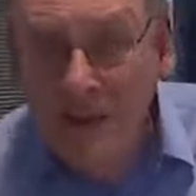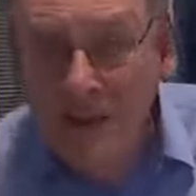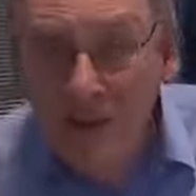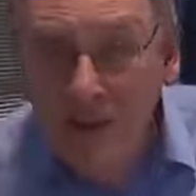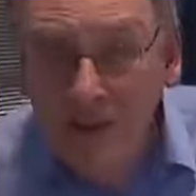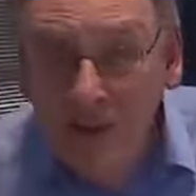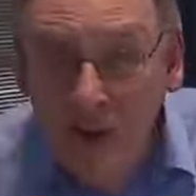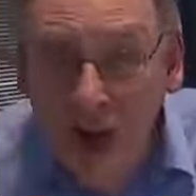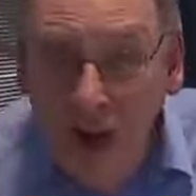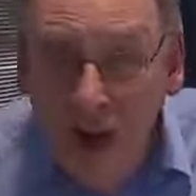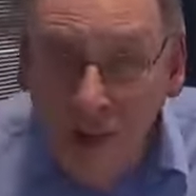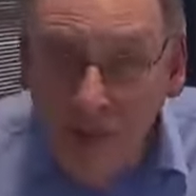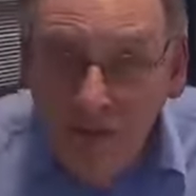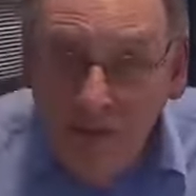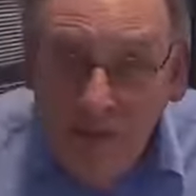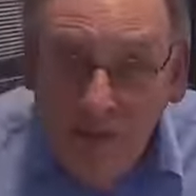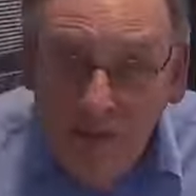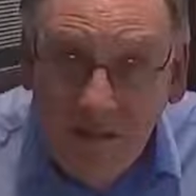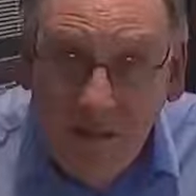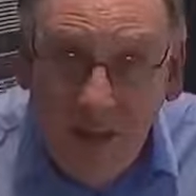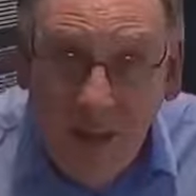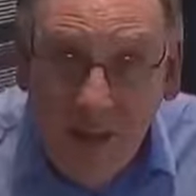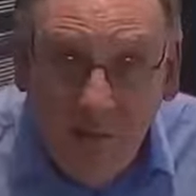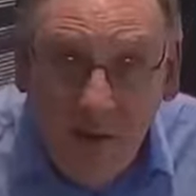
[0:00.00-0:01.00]
jobs
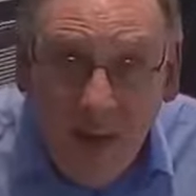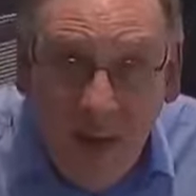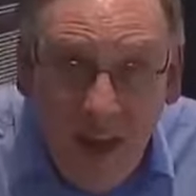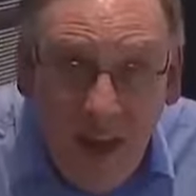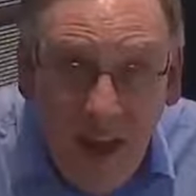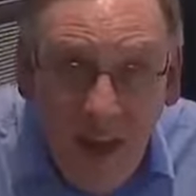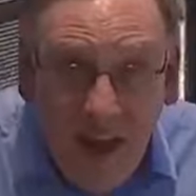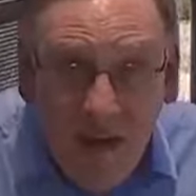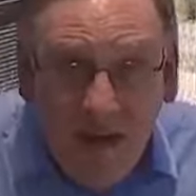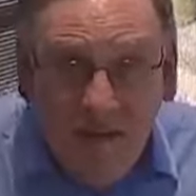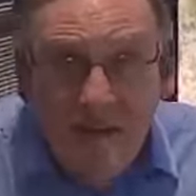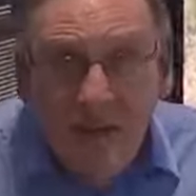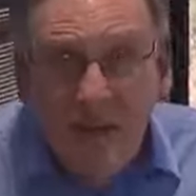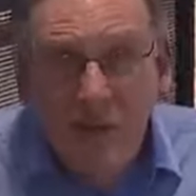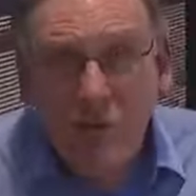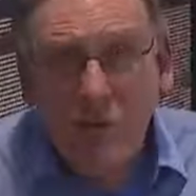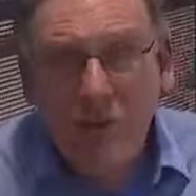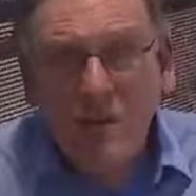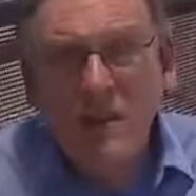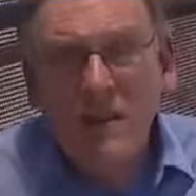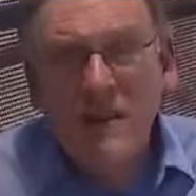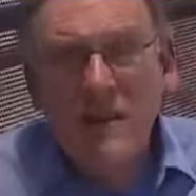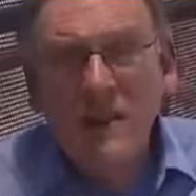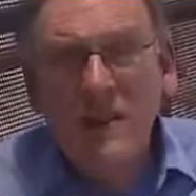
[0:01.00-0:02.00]
and everything else they
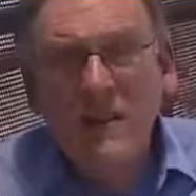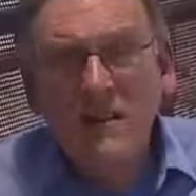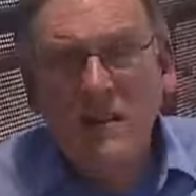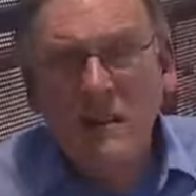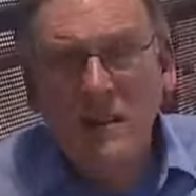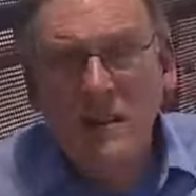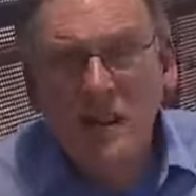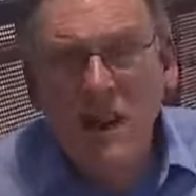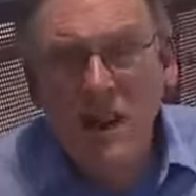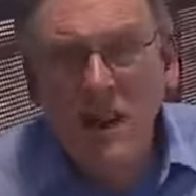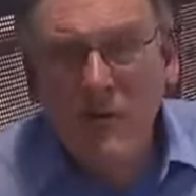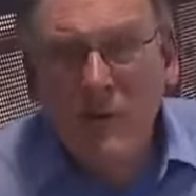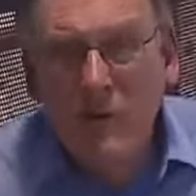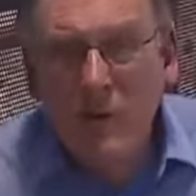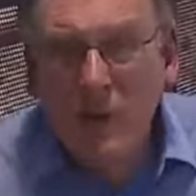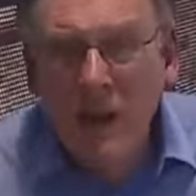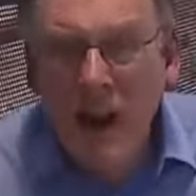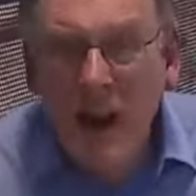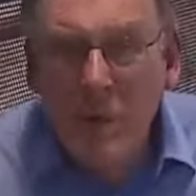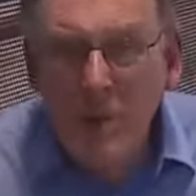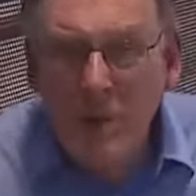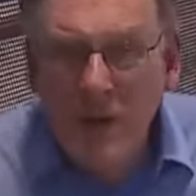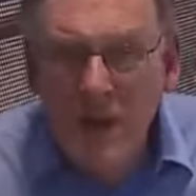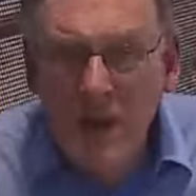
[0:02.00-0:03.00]
really need to live. Well,
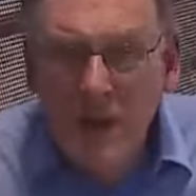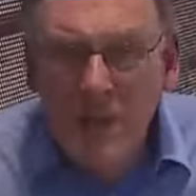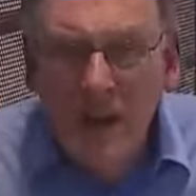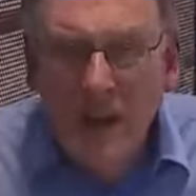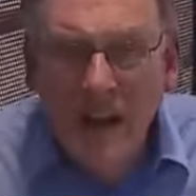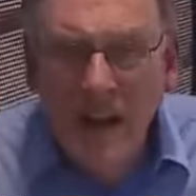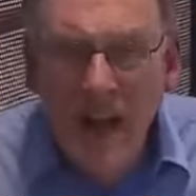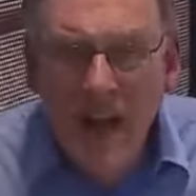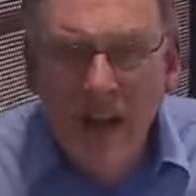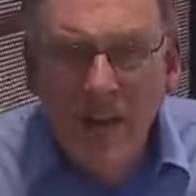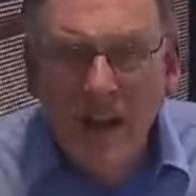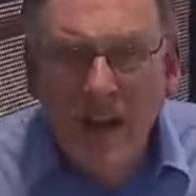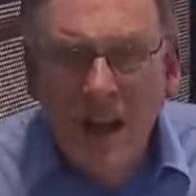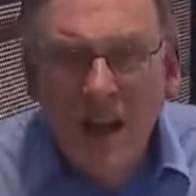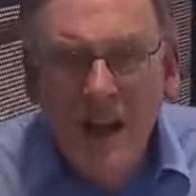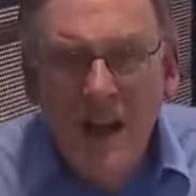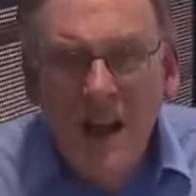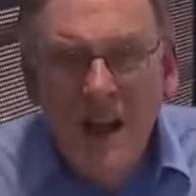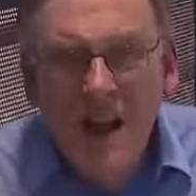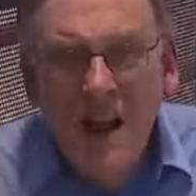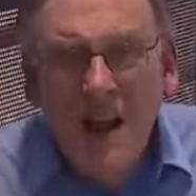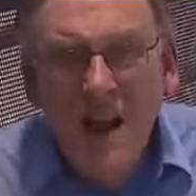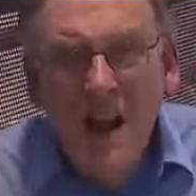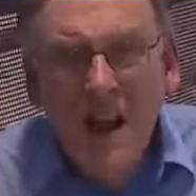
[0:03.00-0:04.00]
now Pima County
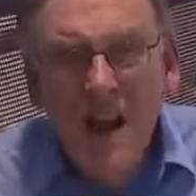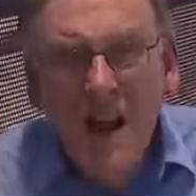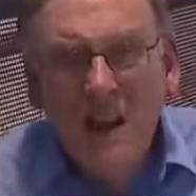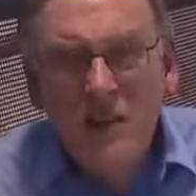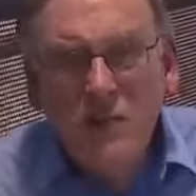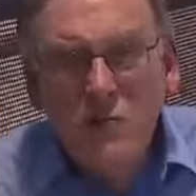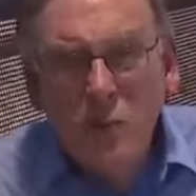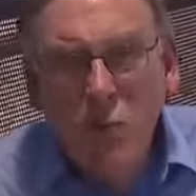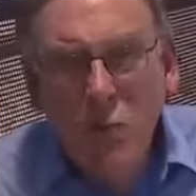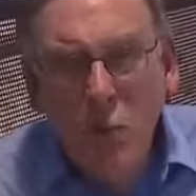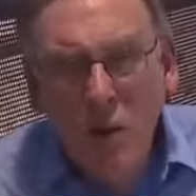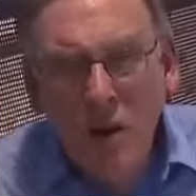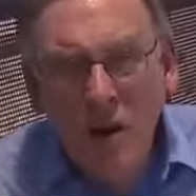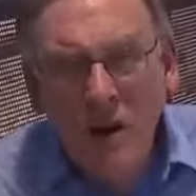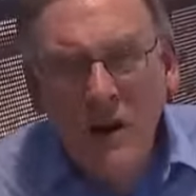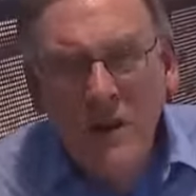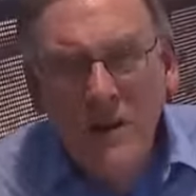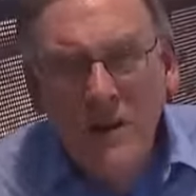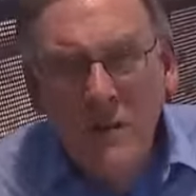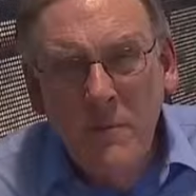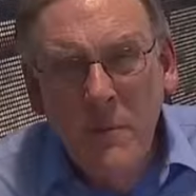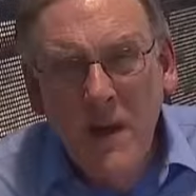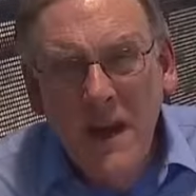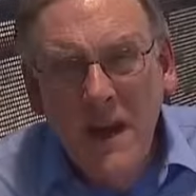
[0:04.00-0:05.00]
is
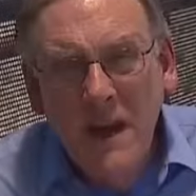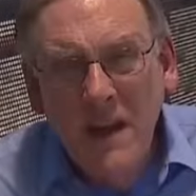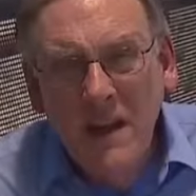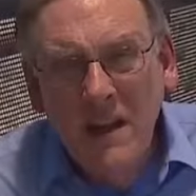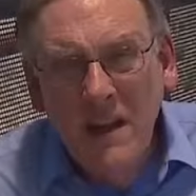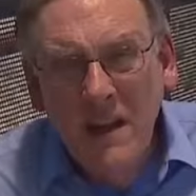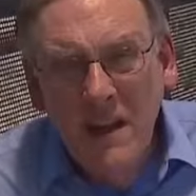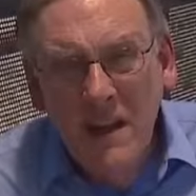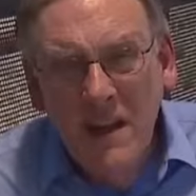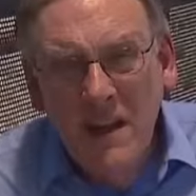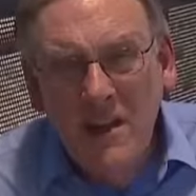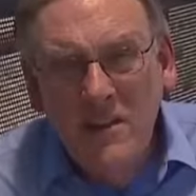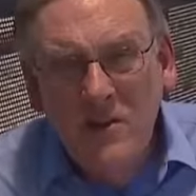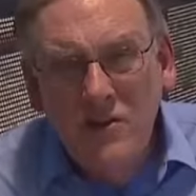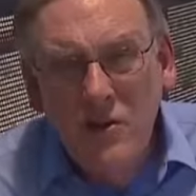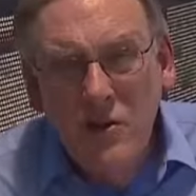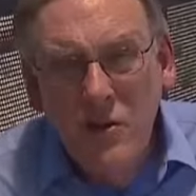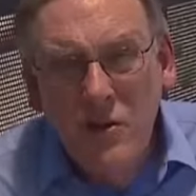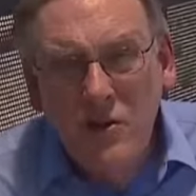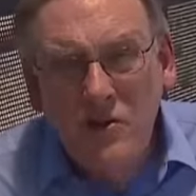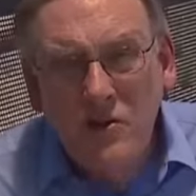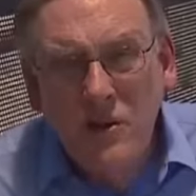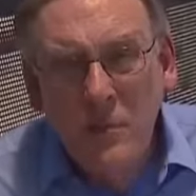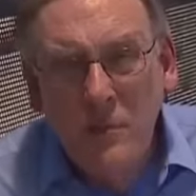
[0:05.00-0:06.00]
working to make it
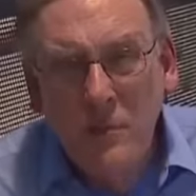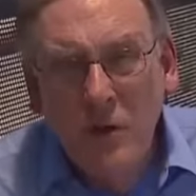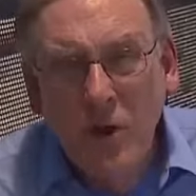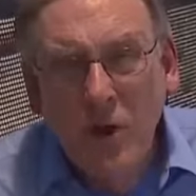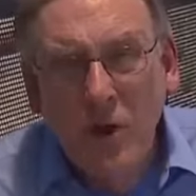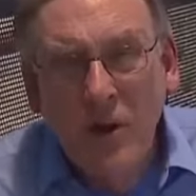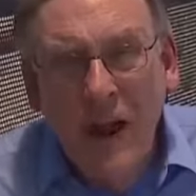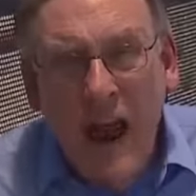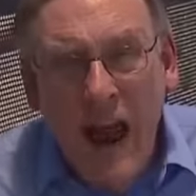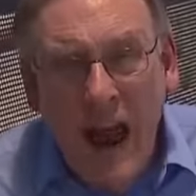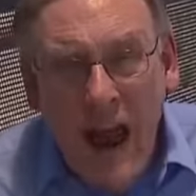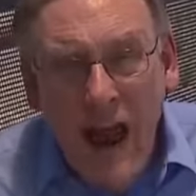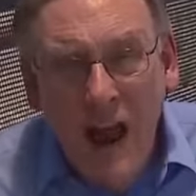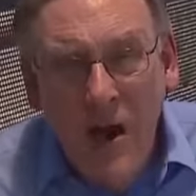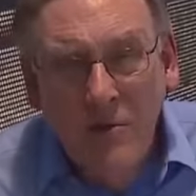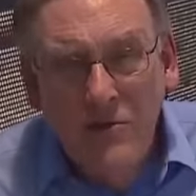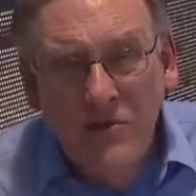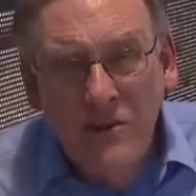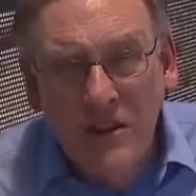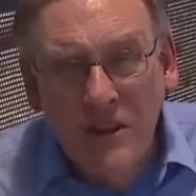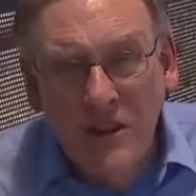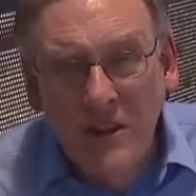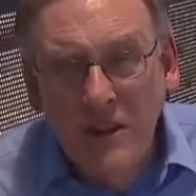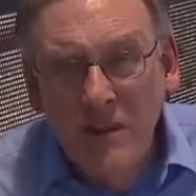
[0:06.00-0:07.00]
easier to build
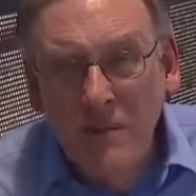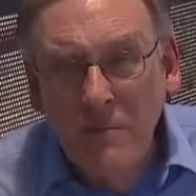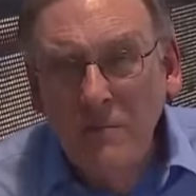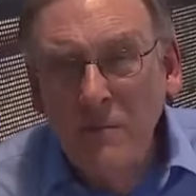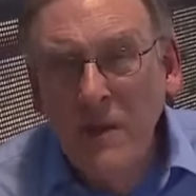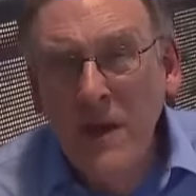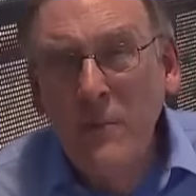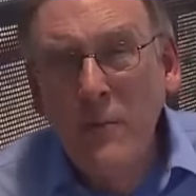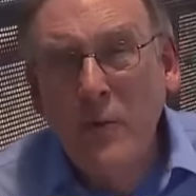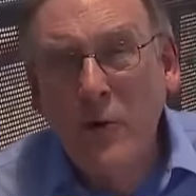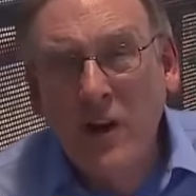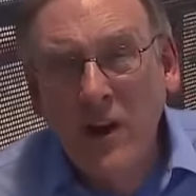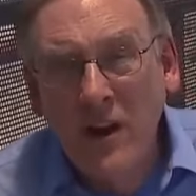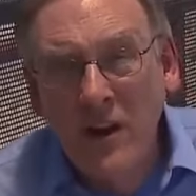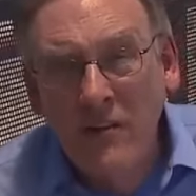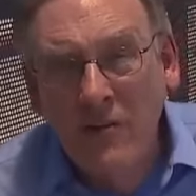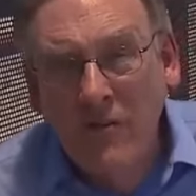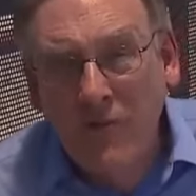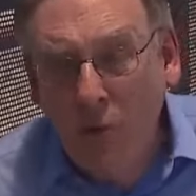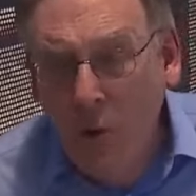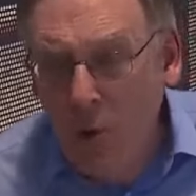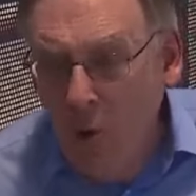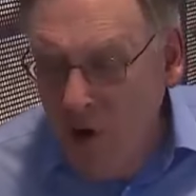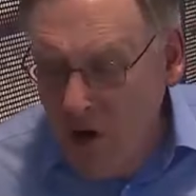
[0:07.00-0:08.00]
housing people can
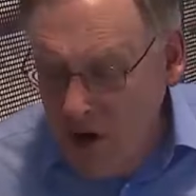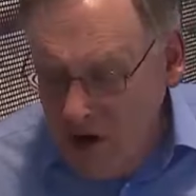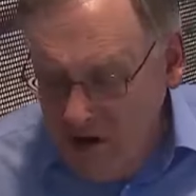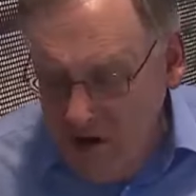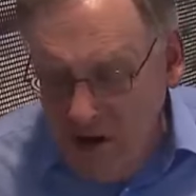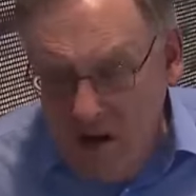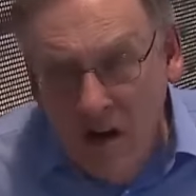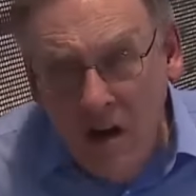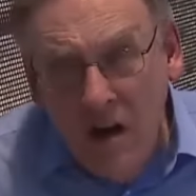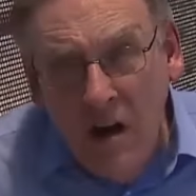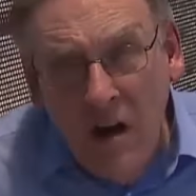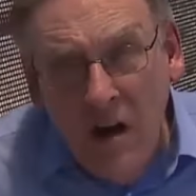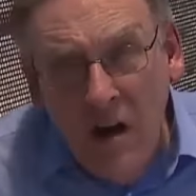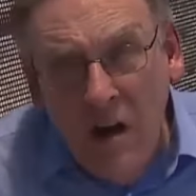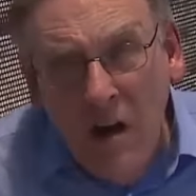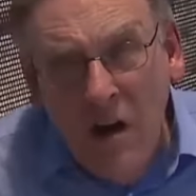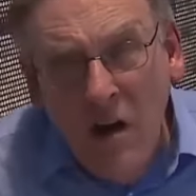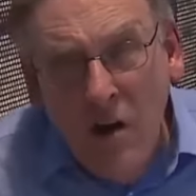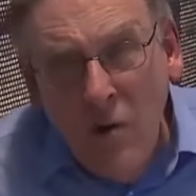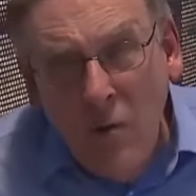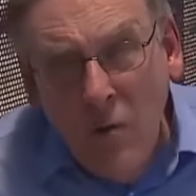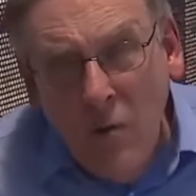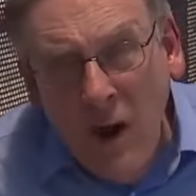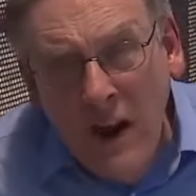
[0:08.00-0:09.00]
afford
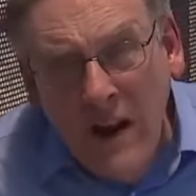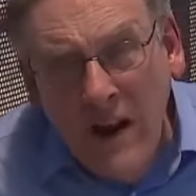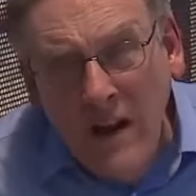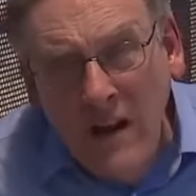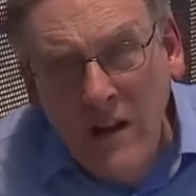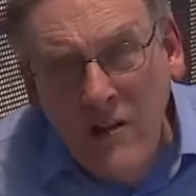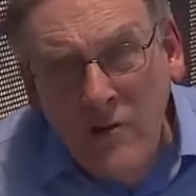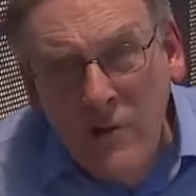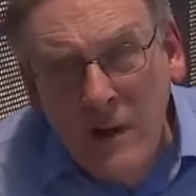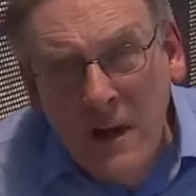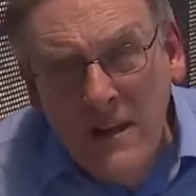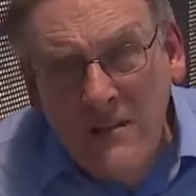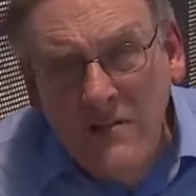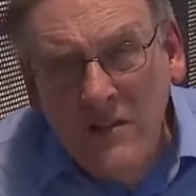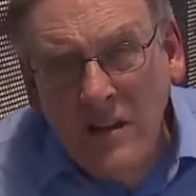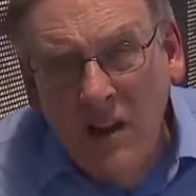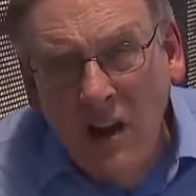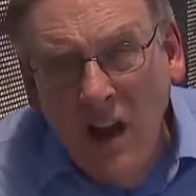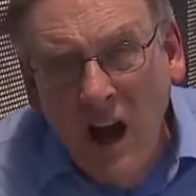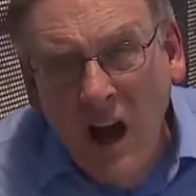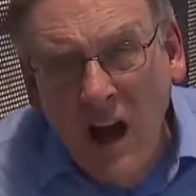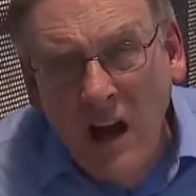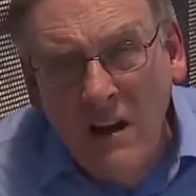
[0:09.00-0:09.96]
right on a transit line.